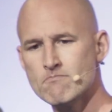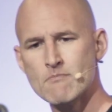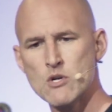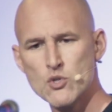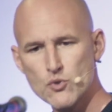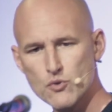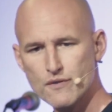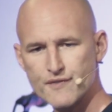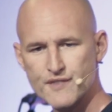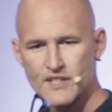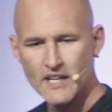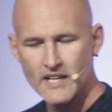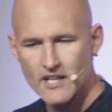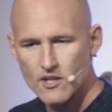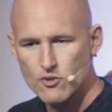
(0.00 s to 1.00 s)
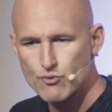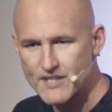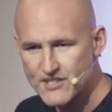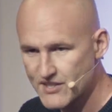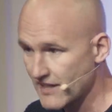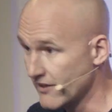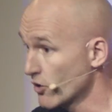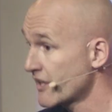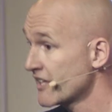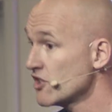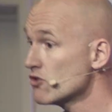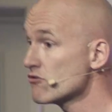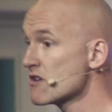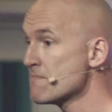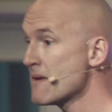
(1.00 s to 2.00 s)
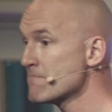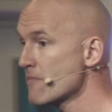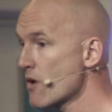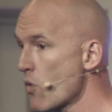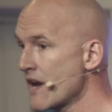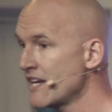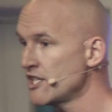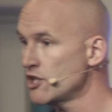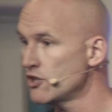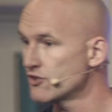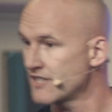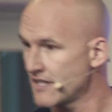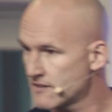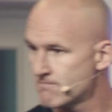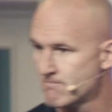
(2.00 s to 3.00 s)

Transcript: moved recently, or can you remember when you did